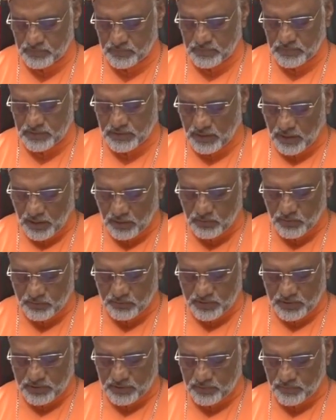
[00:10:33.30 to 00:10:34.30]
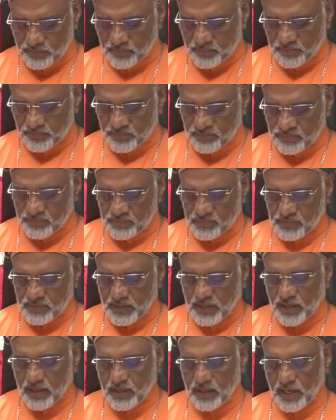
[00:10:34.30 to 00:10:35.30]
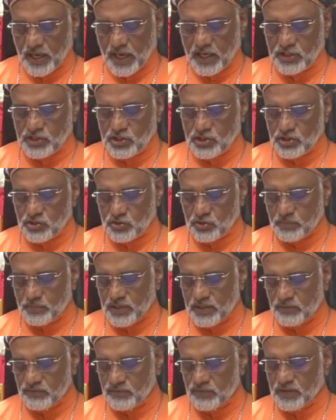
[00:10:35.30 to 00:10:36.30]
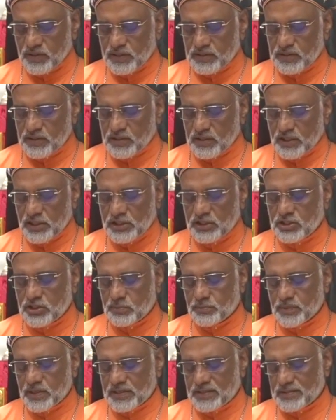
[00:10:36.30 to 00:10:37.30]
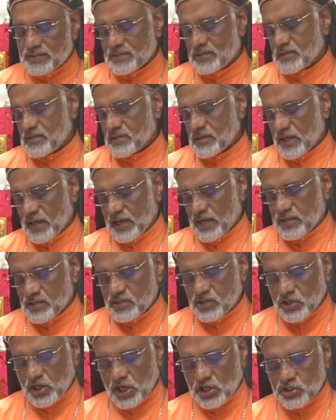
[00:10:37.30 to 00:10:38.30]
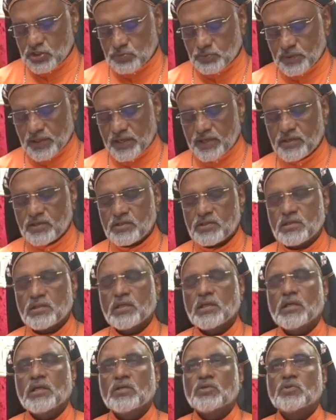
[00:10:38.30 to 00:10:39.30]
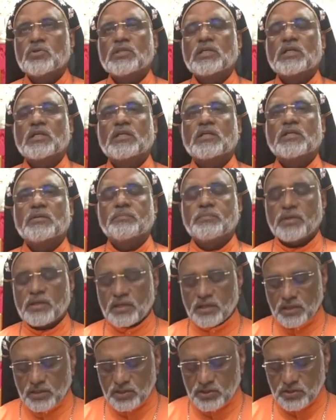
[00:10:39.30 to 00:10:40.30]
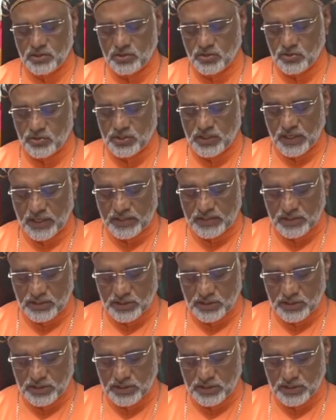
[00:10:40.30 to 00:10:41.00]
However, they are yet to be further interpreted and explained to the contemporary society.